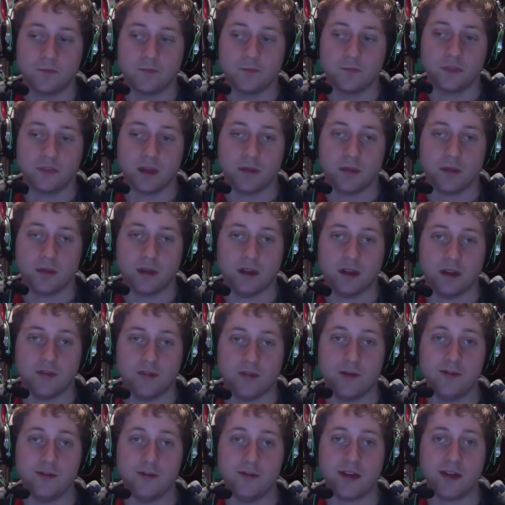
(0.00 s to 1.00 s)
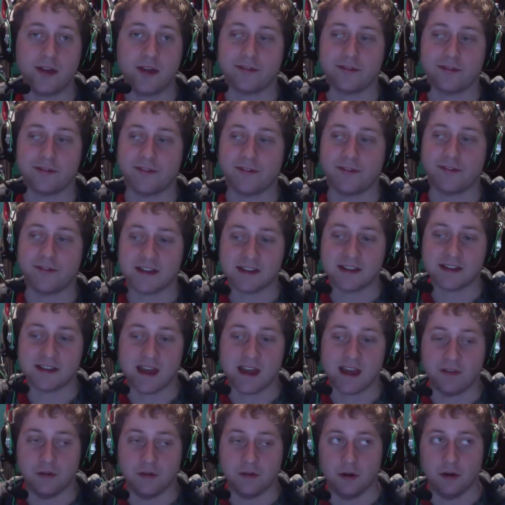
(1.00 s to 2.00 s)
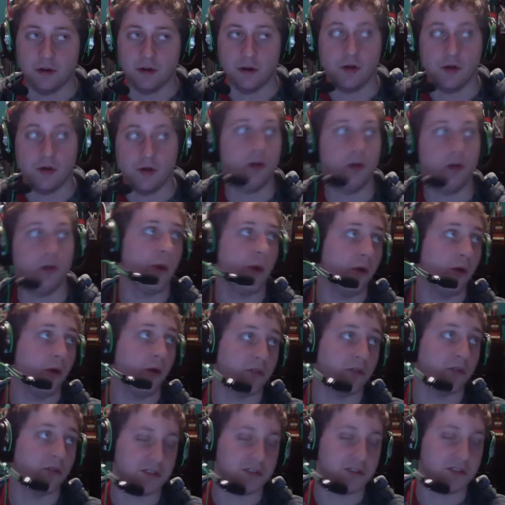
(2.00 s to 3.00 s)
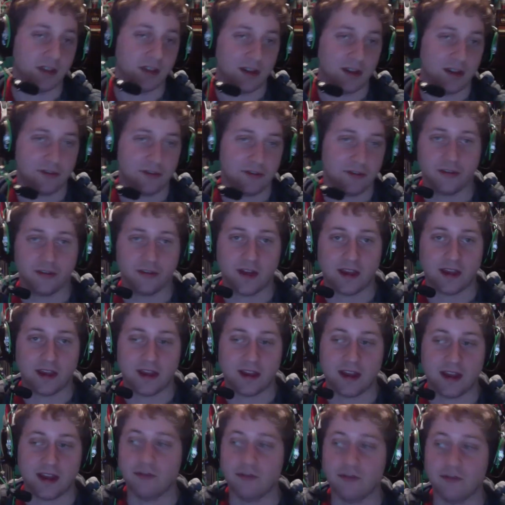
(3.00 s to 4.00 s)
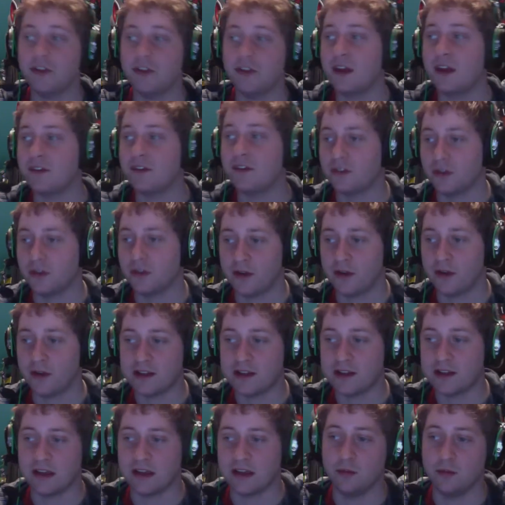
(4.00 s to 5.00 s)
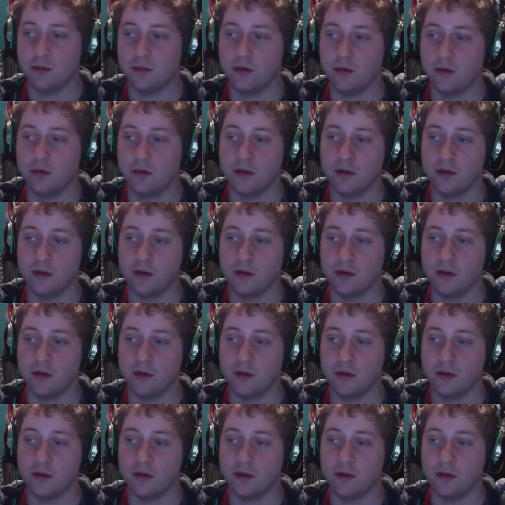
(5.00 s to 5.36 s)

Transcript: I mean, if you've got the fast cav unit all the way over to your left flank and everything else is on the right side of the board,